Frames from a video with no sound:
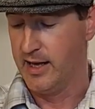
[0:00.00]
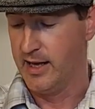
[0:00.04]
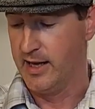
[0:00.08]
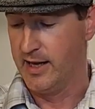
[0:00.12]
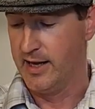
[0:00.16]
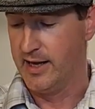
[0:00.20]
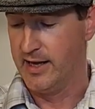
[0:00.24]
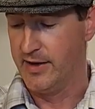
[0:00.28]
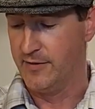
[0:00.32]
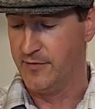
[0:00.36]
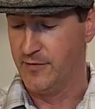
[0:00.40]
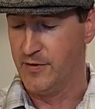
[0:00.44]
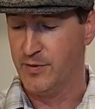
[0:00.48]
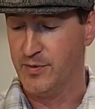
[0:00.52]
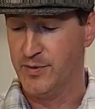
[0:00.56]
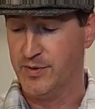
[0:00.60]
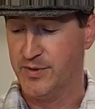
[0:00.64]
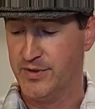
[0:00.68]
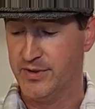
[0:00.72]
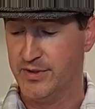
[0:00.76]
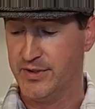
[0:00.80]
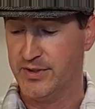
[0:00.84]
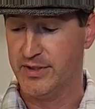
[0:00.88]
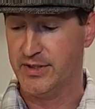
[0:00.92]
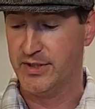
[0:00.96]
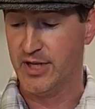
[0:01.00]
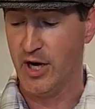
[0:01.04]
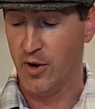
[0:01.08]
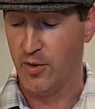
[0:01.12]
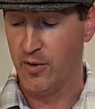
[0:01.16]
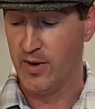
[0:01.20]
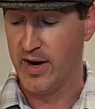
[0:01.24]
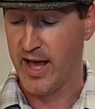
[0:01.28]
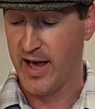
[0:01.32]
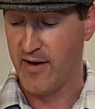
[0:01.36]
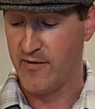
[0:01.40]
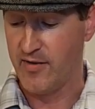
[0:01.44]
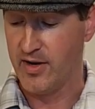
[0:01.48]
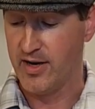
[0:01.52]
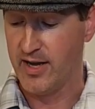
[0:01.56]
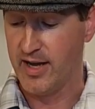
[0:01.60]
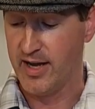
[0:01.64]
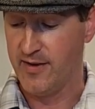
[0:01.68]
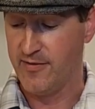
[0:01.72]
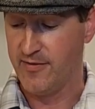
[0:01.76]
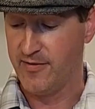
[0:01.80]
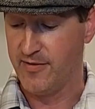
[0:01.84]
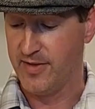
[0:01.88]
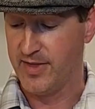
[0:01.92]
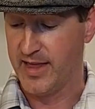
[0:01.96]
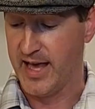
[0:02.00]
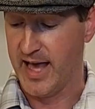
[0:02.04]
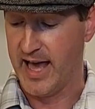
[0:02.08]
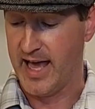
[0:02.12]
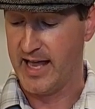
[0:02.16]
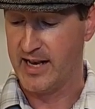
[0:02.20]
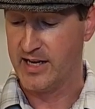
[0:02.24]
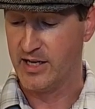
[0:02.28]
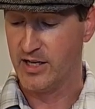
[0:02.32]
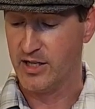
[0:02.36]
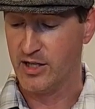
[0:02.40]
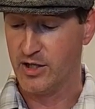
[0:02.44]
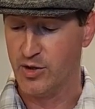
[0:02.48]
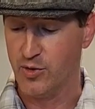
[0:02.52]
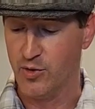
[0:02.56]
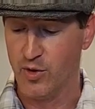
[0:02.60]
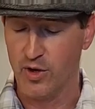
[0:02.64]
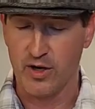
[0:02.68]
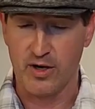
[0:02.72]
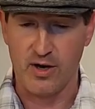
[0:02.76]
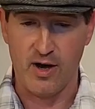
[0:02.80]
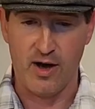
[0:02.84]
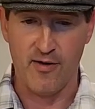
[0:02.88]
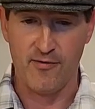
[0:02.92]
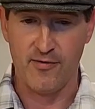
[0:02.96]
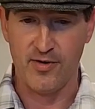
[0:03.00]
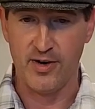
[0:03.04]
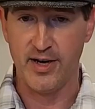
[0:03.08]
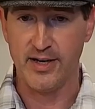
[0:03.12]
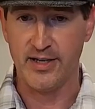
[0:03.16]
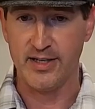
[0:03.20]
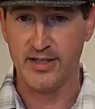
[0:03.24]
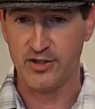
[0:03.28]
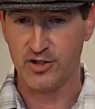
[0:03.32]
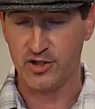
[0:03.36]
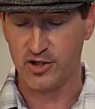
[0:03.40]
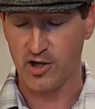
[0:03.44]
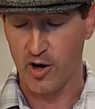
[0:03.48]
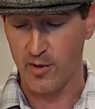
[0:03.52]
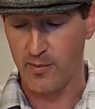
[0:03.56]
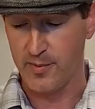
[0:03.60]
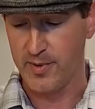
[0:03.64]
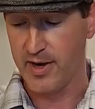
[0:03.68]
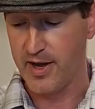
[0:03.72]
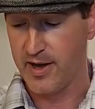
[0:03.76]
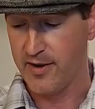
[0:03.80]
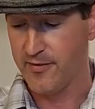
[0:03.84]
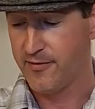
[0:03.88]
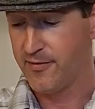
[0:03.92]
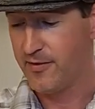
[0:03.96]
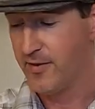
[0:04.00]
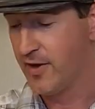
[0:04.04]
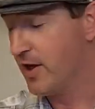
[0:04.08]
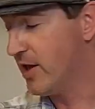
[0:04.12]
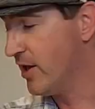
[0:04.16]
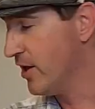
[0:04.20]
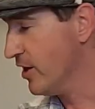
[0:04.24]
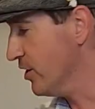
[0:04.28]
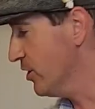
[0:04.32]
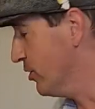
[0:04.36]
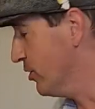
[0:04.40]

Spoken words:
If you don't have a knife that you are confident is sharp enough, you